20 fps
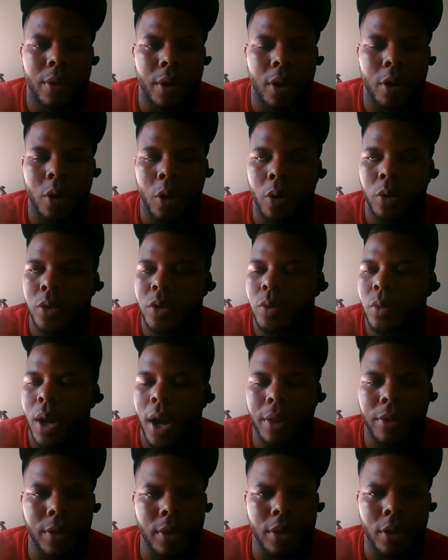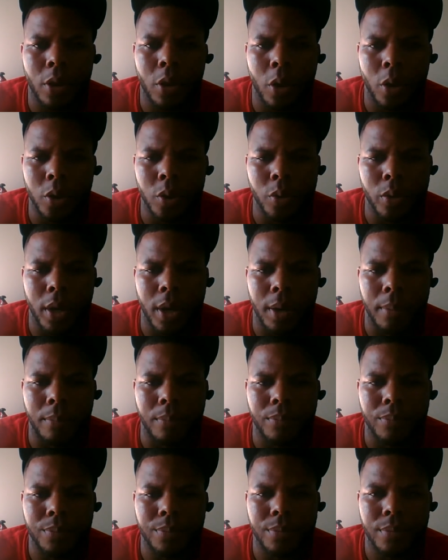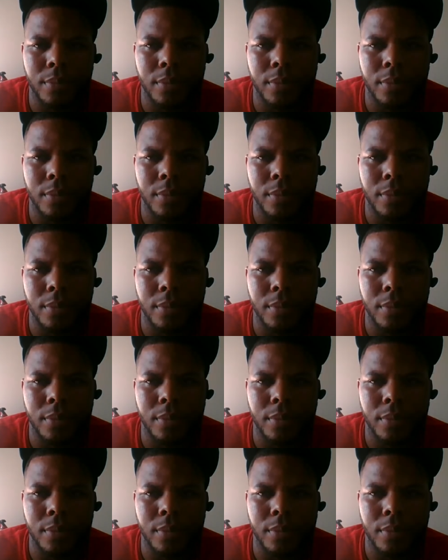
I think the Colts were up